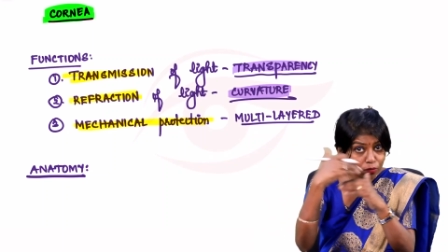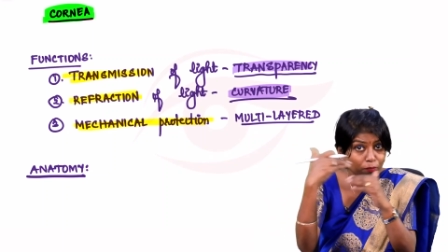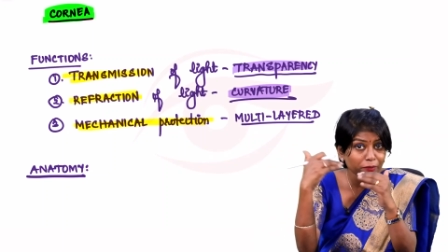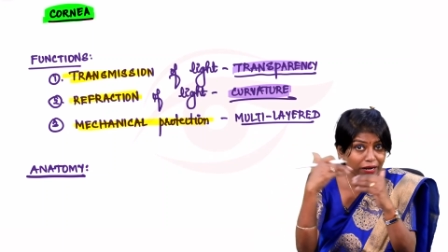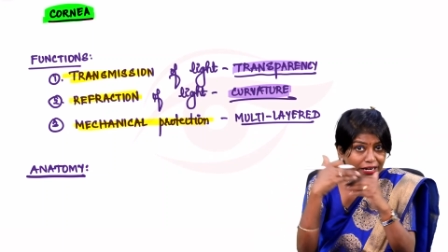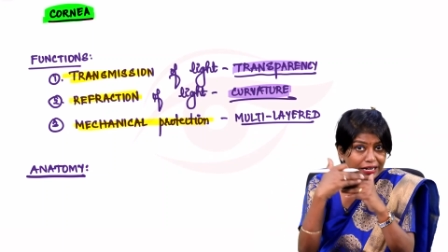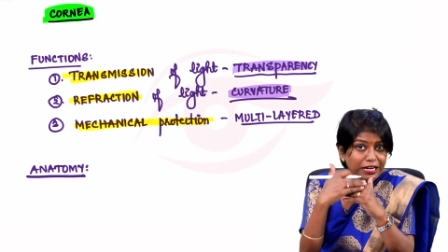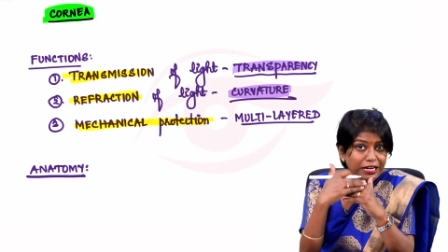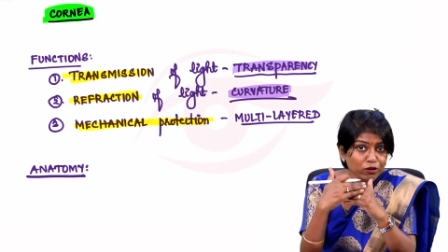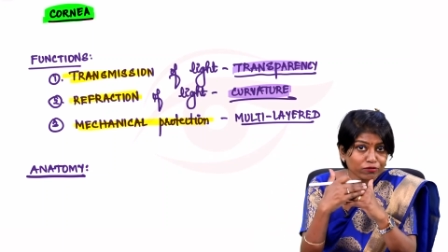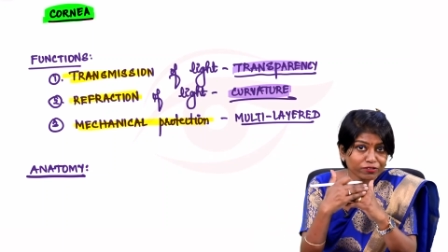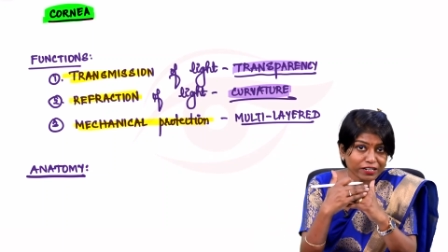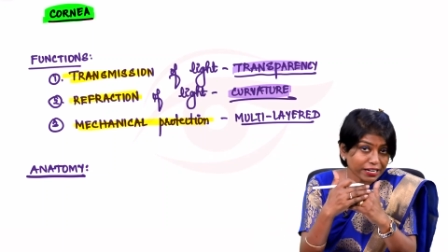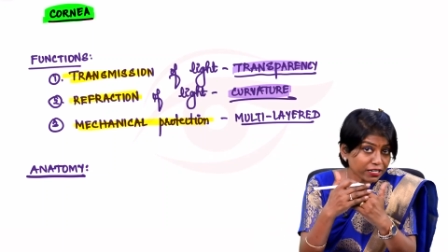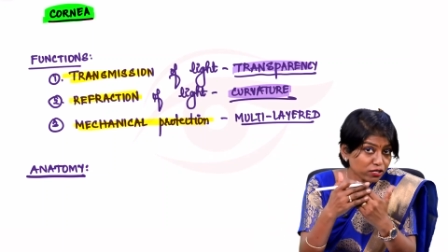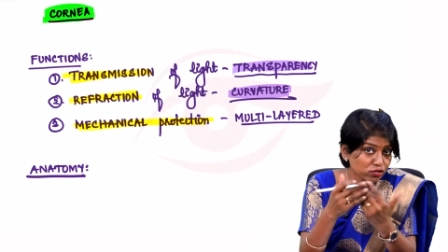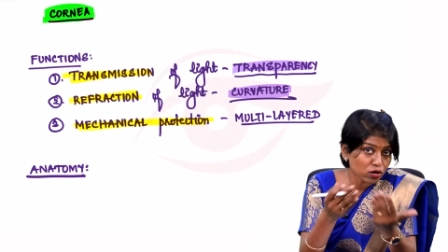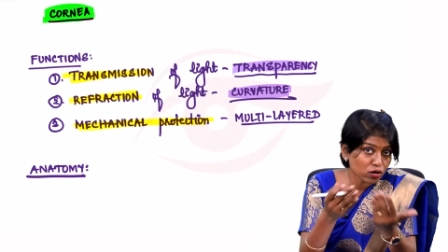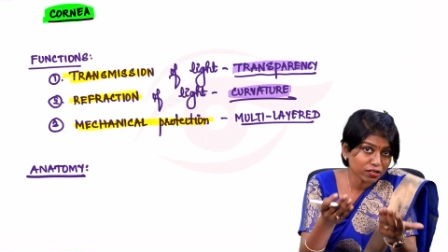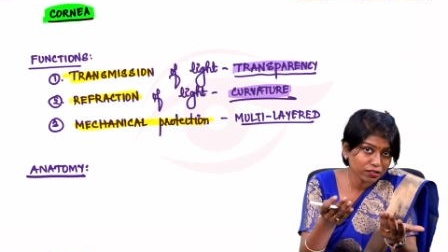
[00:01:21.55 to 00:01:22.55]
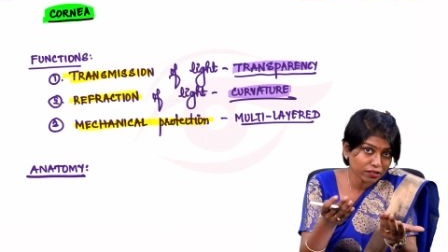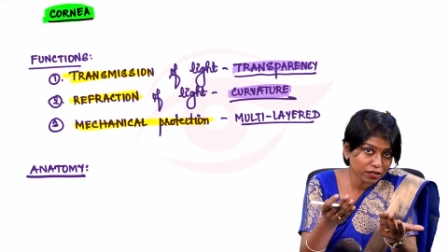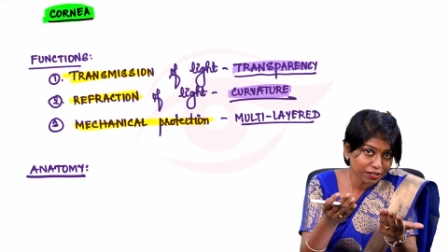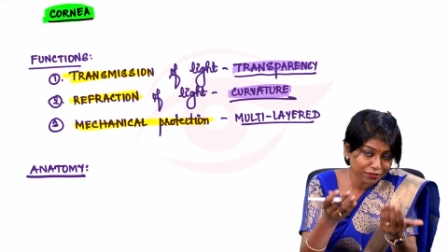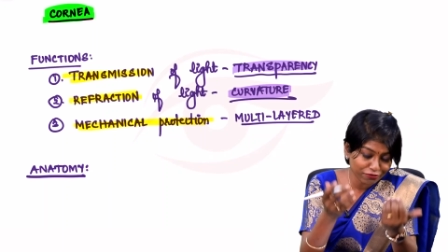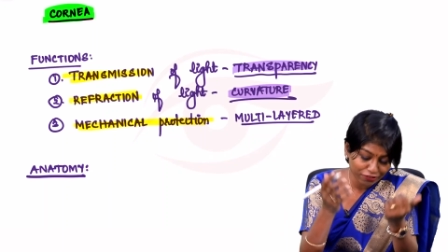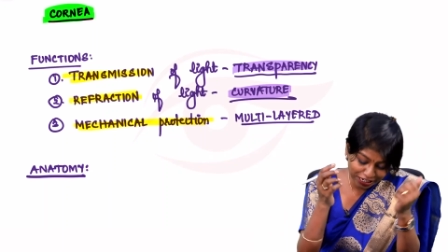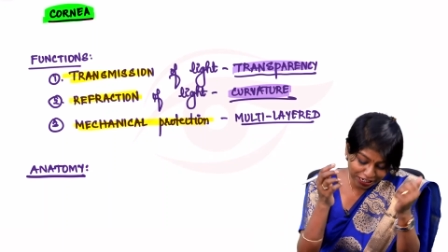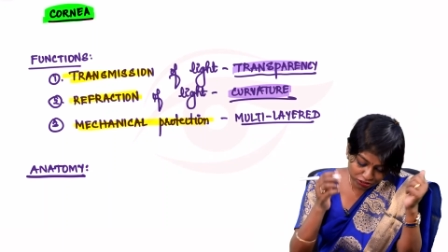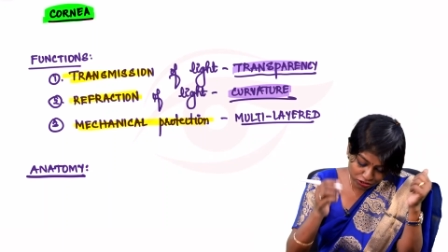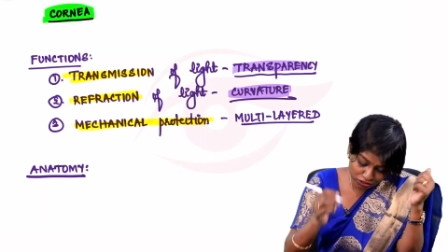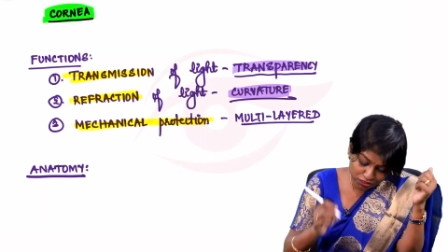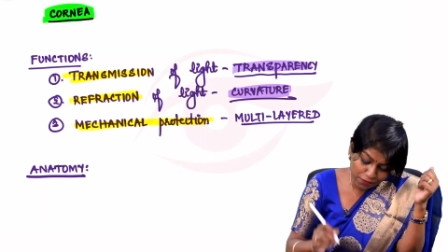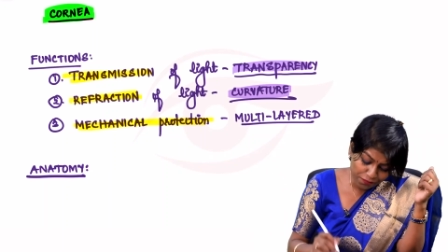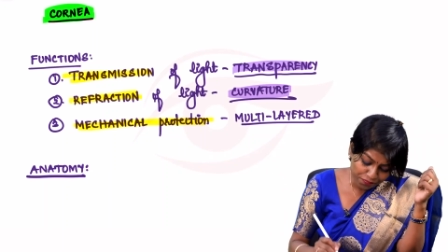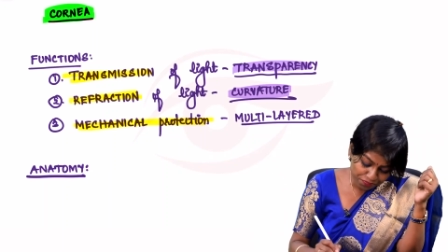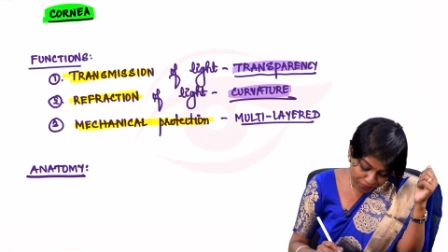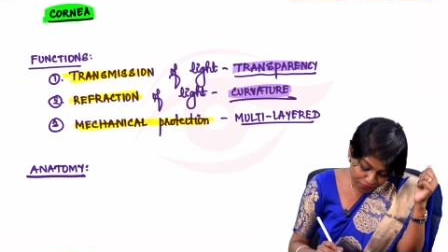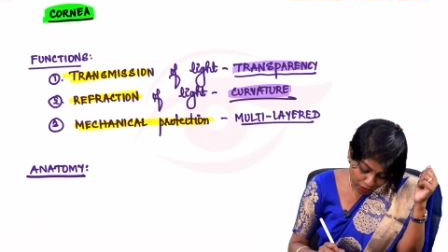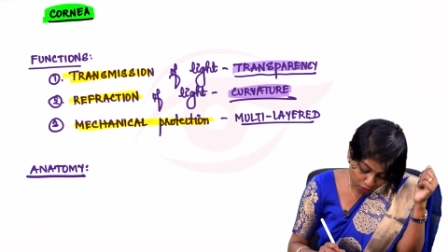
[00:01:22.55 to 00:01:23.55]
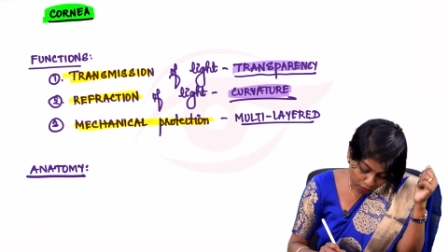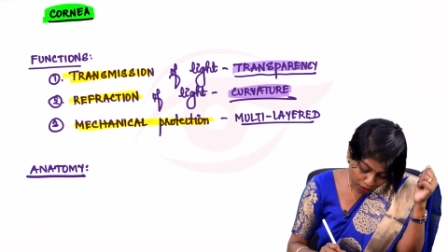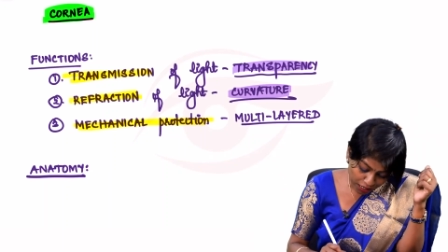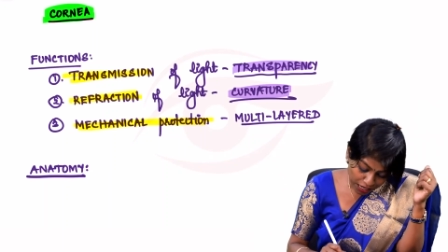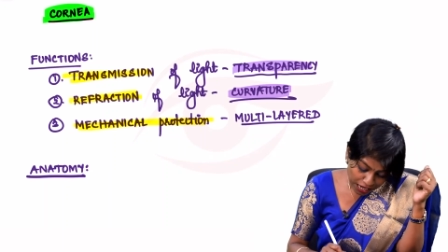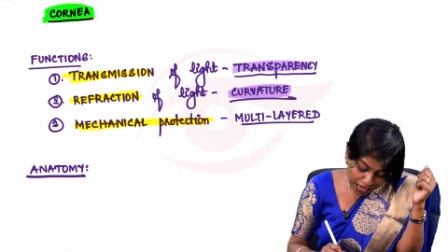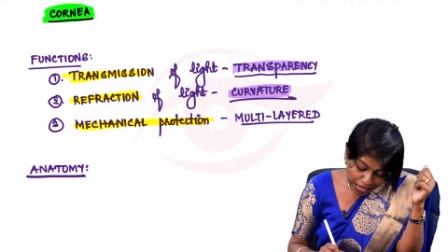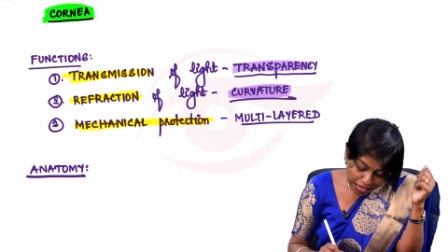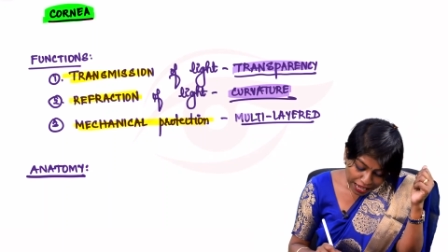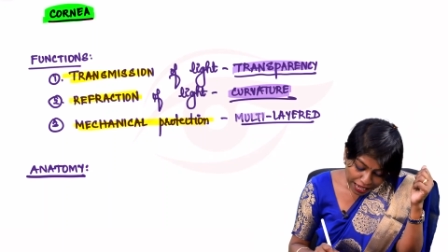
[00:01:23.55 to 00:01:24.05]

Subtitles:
No, bending of light is called refraction. Okay.